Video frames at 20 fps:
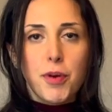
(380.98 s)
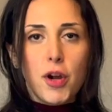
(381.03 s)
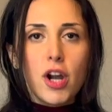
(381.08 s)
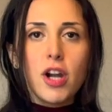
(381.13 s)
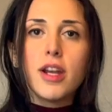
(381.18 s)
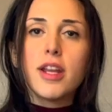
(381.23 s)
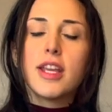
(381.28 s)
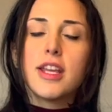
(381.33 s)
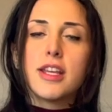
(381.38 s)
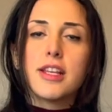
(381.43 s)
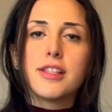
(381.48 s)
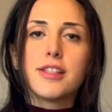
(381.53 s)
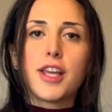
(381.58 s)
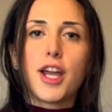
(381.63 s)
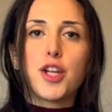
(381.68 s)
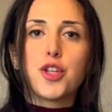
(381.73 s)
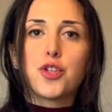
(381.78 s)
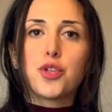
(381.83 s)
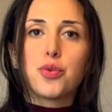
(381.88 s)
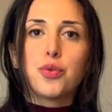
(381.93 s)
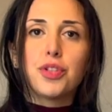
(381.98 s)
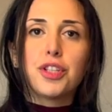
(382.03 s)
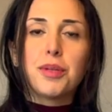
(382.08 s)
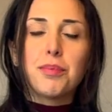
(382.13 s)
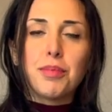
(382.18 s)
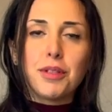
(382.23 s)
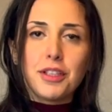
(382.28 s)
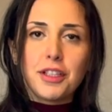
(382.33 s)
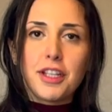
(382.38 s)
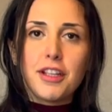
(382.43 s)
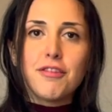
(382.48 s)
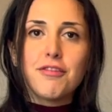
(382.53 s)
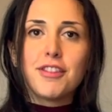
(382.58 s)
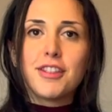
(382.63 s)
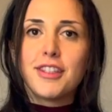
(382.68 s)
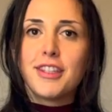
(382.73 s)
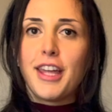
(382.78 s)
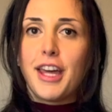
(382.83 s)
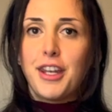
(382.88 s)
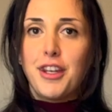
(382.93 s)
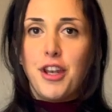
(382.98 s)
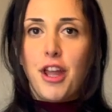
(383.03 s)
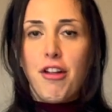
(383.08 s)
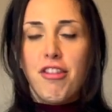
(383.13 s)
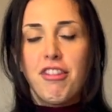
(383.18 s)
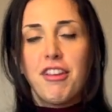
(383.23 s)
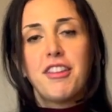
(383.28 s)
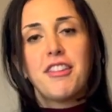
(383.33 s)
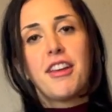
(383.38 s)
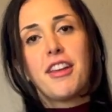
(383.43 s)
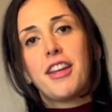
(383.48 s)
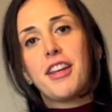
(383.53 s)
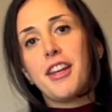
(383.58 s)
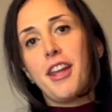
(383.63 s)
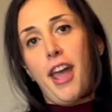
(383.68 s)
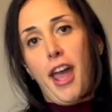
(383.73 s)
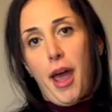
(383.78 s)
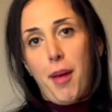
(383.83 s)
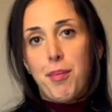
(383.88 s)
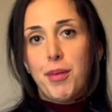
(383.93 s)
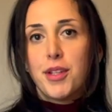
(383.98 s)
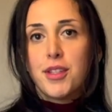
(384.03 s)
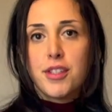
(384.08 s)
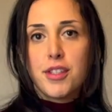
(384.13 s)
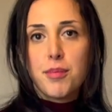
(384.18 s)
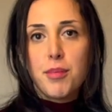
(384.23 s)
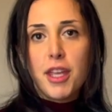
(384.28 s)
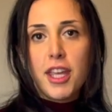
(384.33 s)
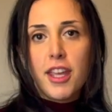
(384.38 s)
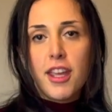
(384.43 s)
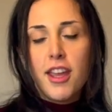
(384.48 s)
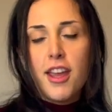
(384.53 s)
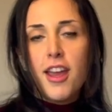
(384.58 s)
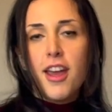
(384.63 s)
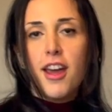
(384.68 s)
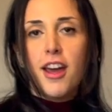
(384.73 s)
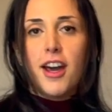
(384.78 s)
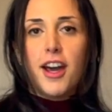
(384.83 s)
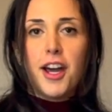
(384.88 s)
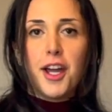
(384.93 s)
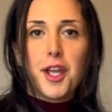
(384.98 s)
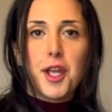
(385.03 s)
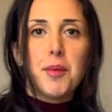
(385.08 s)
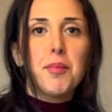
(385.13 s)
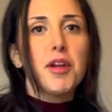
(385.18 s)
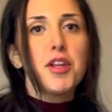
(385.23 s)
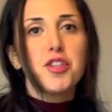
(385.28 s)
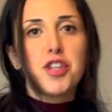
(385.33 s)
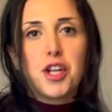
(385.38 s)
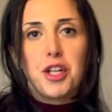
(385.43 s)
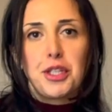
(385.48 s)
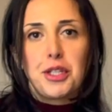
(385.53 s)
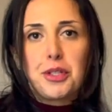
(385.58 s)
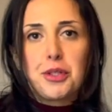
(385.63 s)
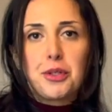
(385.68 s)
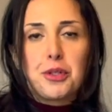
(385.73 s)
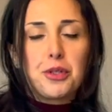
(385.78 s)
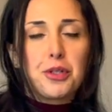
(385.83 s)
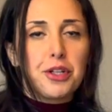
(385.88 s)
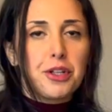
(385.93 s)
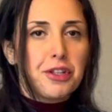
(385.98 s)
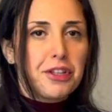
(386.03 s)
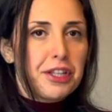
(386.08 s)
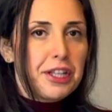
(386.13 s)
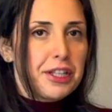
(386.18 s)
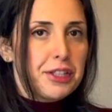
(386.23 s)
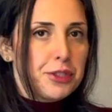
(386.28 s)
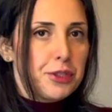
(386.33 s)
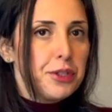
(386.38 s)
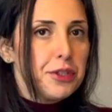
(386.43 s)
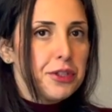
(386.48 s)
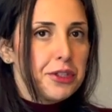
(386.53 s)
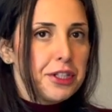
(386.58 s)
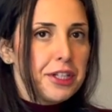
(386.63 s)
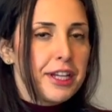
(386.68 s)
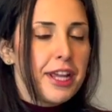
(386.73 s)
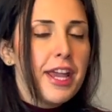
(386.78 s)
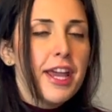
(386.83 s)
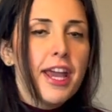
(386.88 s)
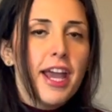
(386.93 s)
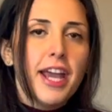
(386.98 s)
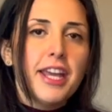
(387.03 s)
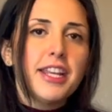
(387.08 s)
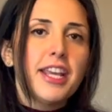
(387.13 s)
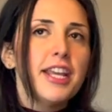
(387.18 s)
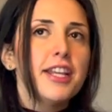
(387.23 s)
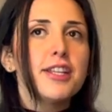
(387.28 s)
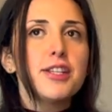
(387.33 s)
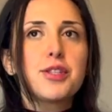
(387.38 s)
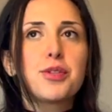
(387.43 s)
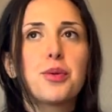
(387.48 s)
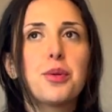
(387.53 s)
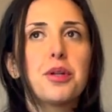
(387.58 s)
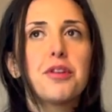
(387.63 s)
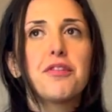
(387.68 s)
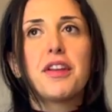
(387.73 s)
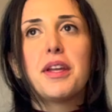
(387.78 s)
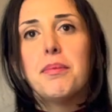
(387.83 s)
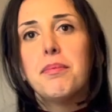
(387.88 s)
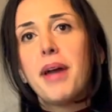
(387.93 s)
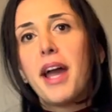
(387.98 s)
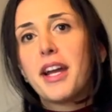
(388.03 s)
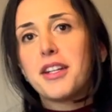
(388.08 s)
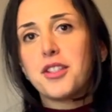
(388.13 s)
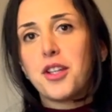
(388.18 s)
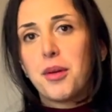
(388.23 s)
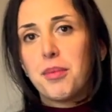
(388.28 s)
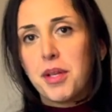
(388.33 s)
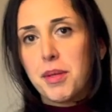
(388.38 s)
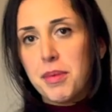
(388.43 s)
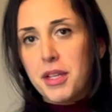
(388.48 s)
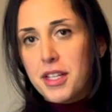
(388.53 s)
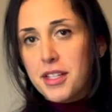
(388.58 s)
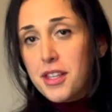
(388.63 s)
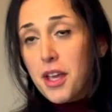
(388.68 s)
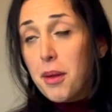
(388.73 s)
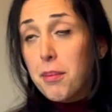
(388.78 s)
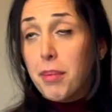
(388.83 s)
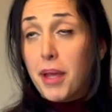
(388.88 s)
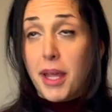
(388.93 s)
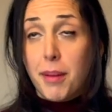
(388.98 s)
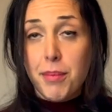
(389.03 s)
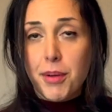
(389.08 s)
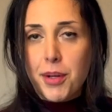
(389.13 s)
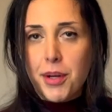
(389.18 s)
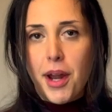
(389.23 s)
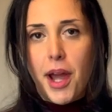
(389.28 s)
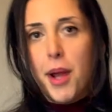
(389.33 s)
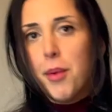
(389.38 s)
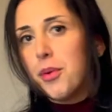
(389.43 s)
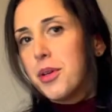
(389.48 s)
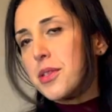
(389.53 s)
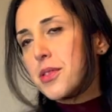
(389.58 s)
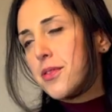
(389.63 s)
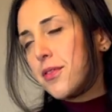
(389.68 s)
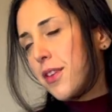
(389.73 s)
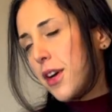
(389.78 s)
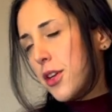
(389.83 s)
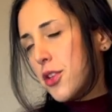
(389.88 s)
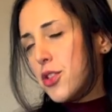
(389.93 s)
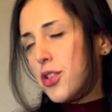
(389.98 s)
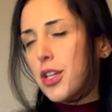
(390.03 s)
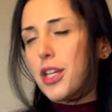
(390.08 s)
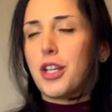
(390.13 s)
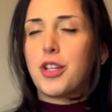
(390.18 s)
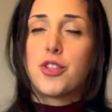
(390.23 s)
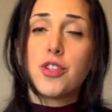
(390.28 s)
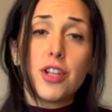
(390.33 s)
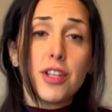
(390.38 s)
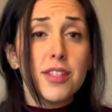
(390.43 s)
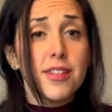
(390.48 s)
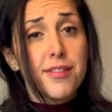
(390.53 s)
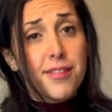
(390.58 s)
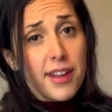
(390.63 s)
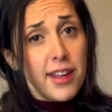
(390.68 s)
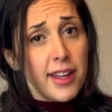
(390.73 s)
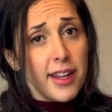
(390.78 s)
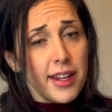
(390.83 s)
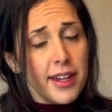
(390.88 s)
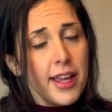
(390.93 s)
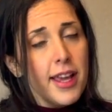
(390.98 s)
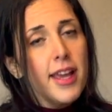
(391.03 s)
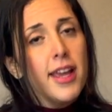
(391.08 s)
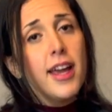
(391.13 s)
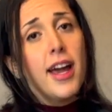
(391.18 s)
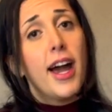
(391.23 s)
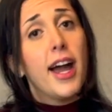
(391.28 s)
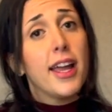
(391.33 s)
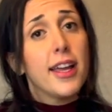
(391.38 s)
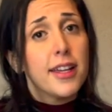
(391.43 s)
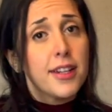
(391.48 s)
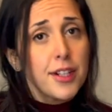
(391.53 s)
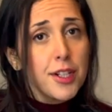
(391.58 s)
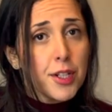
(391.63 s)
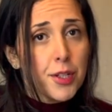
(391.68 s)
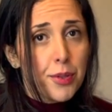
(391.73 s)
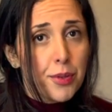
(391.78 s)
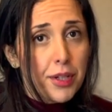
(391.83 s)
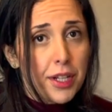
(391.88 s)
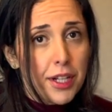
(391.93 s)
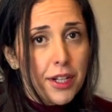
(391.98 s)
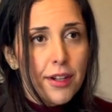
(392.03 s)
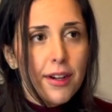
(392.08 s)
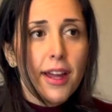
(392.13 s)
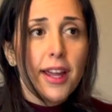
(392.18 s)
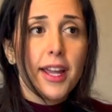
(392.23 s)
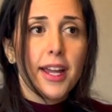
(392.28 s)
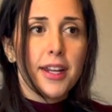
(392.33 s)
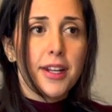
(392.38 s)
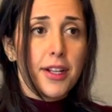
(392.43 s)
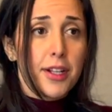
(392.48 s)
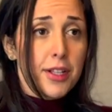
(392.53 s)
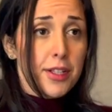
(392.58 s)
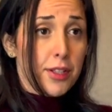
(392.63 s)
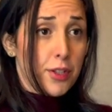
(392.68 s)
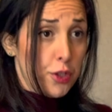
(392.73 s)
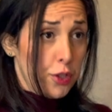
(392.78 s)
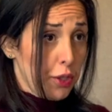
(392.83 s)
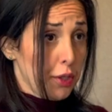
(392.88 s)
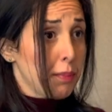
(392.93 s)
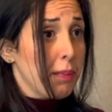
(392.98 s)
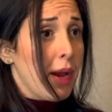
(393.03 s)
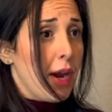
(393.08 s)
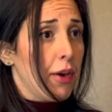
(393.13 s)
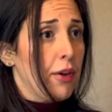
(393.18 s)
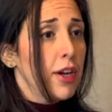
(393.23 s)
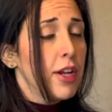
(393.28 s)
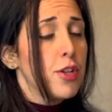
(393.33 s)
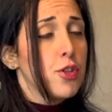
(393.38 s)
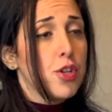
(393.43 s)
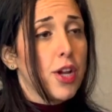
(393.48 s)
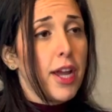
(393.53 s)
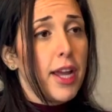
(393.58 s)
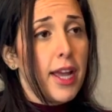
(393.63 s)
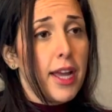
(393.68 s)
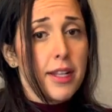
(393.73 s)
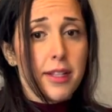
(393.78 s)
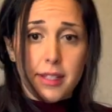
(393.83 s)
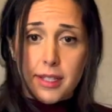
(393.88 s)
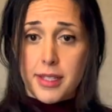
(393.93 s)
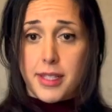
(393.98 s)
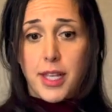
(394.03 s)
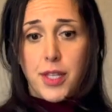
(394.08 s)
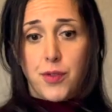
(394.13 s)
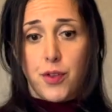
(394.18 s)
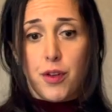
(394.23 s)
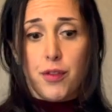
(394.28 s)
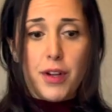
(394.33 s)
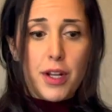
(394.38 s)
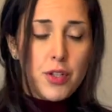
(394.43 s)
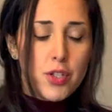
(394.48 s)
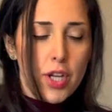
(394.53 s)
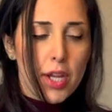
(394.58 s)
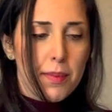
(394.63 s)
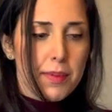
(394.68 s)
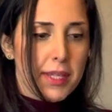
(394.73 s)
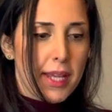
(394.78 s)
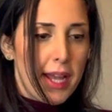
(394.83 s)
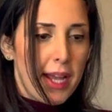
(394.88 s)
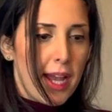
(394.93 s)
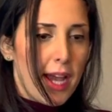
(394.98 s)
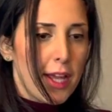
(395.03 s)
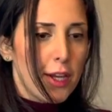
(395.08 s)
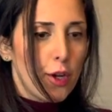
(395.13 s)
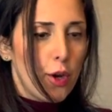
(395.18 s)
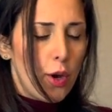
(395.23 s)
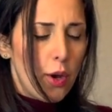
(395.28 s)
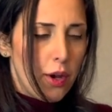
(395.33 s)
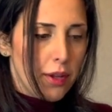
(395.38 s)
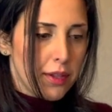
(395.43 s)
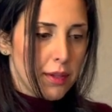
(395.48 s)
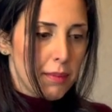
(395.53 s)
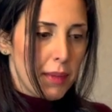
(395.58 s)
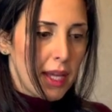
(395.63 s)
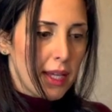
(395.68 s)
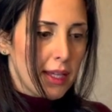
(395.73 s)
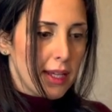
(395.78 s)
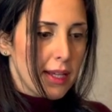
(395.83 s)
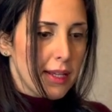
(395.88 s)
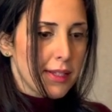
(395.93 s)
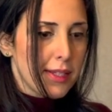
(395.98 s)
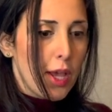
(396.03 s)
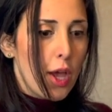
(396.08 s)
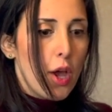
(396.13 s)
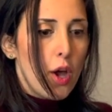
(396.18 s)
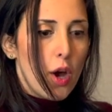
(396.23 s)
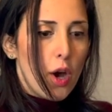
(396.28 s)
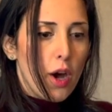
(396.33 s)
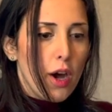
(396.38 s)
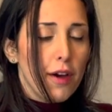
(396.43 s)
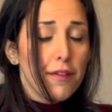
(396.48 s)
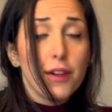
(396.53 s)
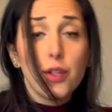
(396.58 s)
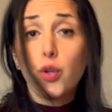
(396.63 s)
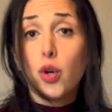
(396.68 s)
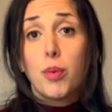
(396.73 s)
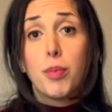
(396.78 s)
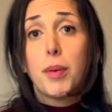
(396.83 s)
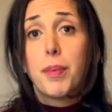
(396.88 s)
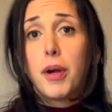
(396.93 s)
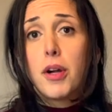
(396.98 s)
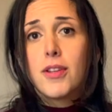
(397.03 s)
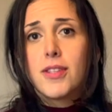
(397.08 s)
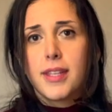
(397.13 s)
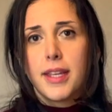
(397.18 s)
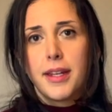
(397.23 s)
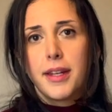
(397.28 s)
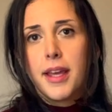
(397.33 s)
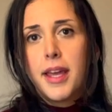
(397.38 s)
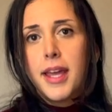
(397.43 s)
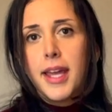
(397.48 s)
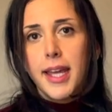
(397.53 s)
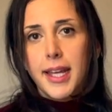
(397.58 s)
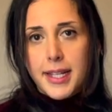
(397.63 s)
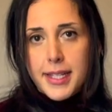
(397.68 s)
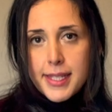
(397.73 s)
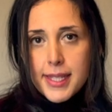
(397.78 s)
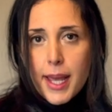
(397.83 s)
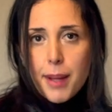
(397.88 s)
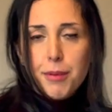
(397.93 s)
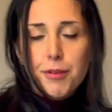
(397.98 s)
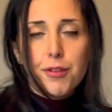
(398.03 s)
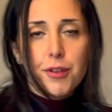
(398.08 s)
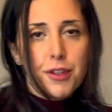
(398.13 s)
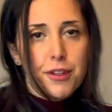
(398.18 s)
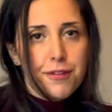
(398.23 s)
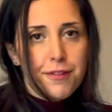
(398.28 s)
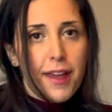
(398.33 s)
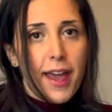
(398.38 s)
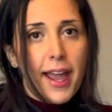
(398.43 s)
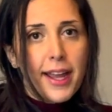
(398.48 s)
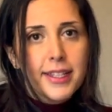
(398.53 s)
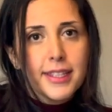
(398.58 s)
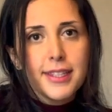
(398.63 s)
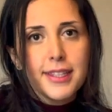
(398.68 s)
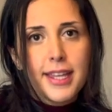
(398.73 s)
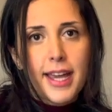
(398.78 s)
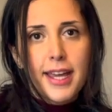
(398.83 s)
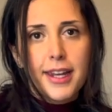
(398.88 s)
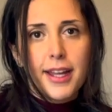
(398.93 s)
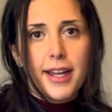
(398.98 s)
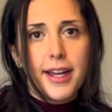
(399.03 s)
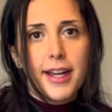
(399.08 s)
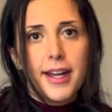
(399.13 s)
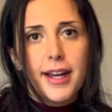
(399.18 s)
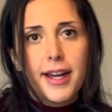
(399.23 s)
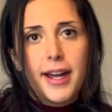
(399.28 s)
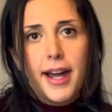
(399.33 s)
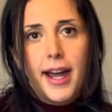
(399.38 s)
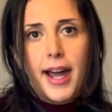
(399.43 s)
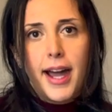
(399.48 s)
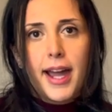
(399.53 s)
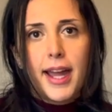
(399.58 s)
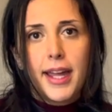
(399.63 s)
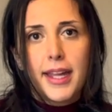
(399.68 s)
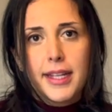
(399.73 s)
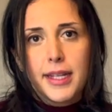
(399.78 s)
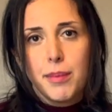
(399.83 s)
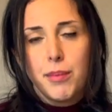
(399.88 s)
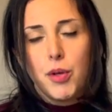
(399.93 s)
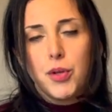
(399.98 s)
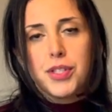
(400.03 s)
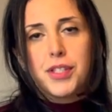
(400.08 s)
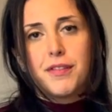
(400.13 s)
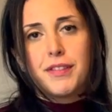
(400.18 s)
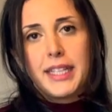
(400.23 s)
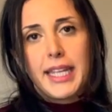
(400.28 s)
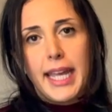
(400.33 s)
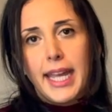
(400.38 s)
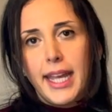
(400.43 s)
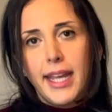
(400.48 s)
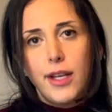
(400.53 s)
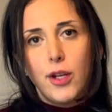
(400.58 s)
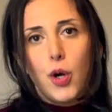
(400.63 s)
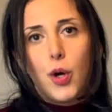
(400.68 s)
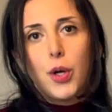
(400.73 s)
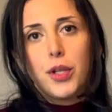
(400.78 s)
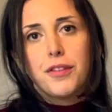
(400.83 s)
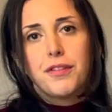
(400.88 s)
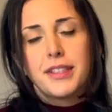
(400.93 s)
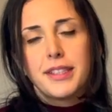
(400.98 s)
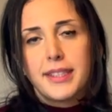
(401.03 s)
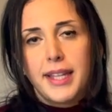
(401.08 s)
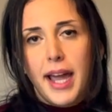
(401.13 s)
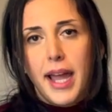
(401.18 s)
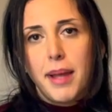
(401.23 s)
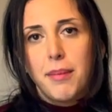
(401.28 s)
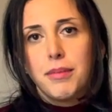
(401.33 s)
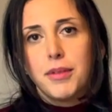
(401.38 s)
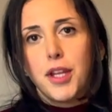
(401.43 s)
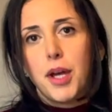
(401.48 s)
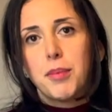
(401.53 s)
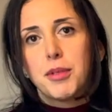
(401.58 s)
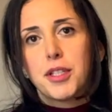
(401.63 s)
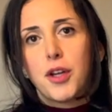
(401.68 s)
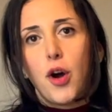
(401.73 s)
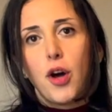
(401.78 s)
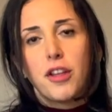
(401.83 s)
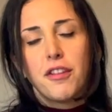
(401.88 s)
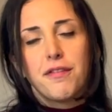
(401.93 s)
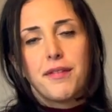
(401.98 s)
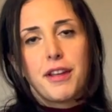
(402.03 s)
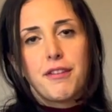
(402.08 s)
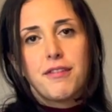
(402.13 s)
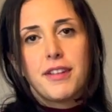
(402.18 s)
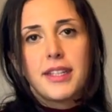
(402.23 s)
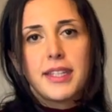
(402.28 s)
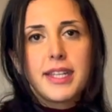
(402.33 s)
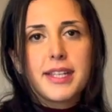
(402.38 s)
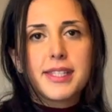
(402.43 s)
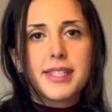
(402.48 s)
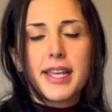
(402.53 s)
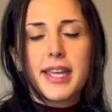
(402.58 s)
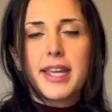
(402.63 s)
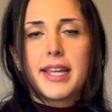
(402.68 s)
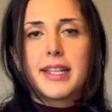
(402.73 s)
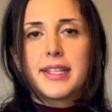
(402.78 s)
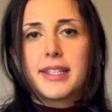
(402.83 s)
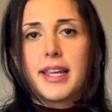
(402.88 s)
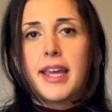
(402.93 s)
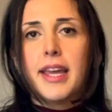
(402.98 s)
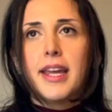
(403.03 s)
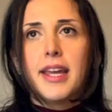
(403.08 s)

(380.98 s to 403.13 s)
part is I truly believed that nothing that had happened to me in my childhood or early adulthood had any sort of impact on me because on paper I was functioning just fine. I had a career, I had a good marriage, I had successful friendships, I had all the makings of a normal person, except for the fact that I compulsively ate all of the time, numbed all of my feelings, and